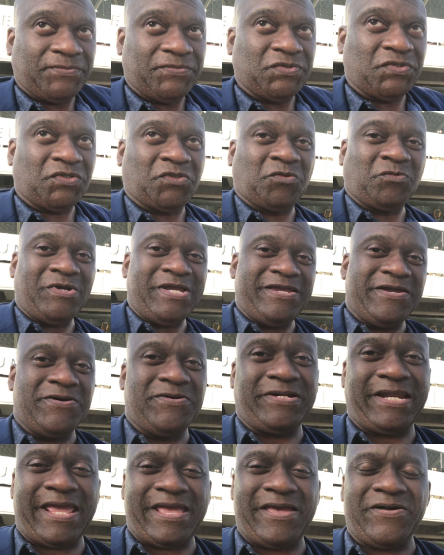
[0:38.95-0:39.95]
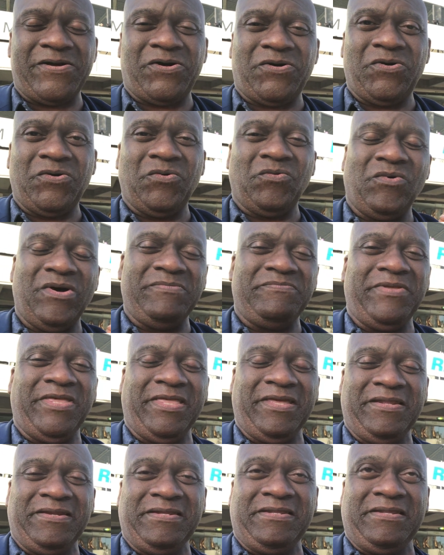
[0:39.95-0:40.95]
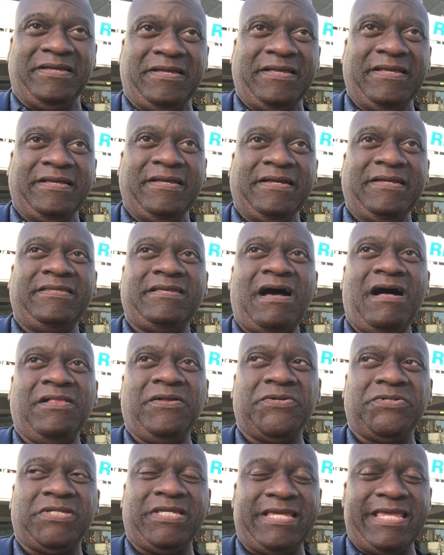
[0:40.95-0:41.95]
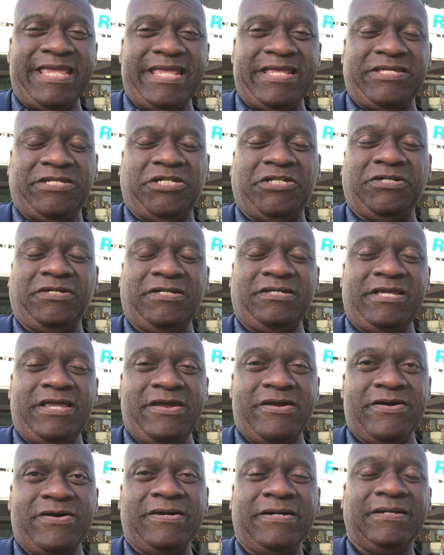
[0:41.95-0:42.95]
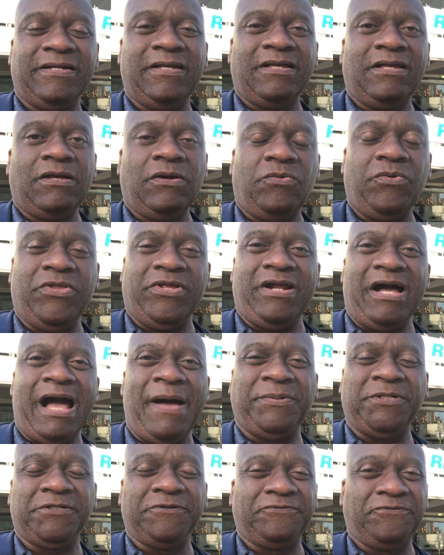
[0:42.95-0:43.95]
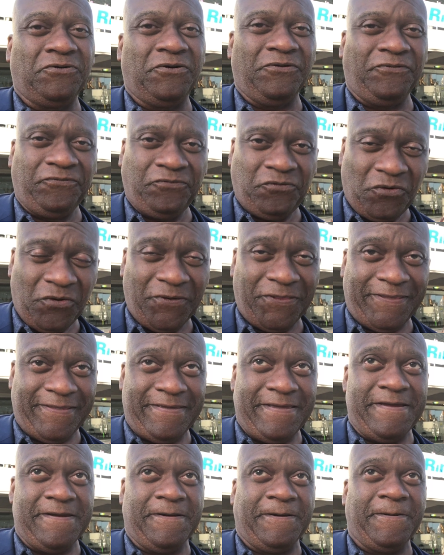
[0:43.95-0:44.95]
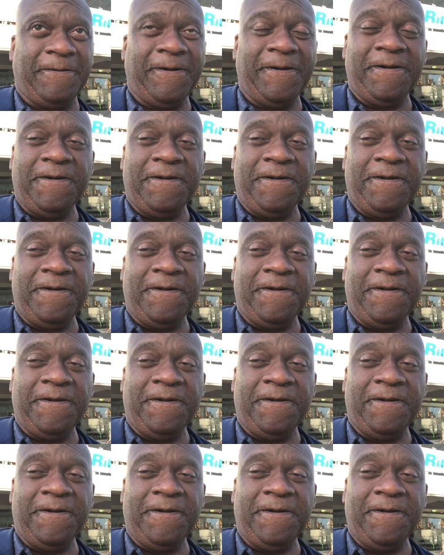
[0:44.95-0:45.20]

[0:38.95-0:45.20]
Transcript: It's a three-year deal, $1 million each year with an option for a fourth year.